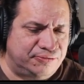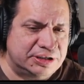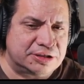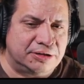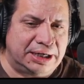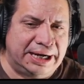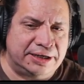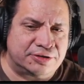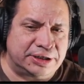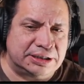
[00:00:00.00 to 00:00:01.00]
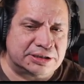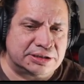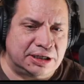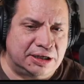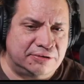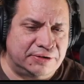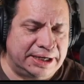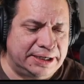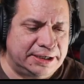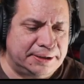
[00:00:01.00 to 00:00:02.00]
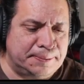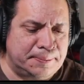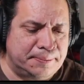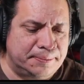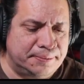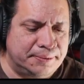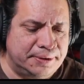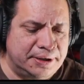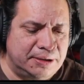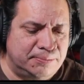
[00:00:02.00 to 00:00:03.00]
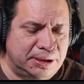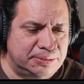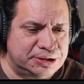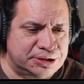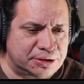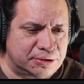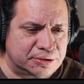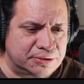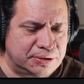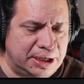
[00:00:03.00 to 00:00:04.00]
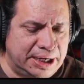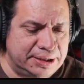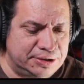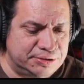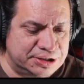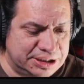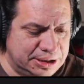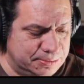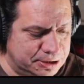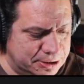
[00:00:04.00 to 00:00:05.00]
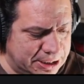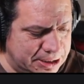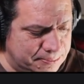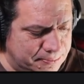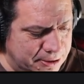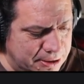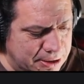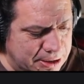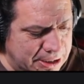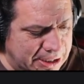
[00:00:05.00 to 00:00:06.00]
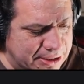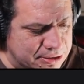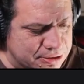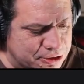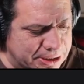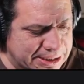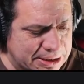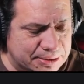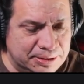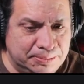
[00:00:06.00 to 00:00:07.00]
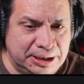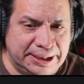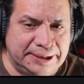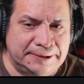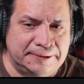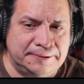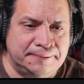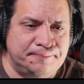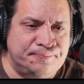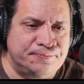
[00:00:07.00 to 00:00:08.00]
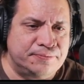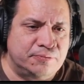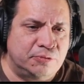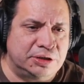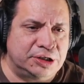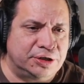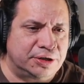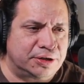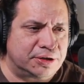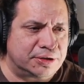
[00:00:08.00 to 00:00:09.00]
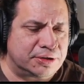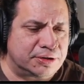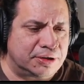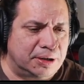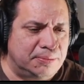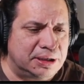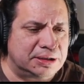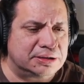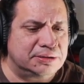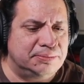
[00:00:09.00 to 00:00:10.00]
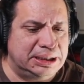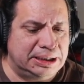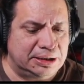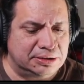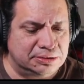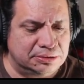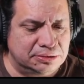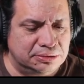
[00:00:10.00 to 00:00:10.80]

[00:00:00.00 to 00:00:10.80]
physical address of a publisher and you send them your game and try to get them to play it. Well, you're among many.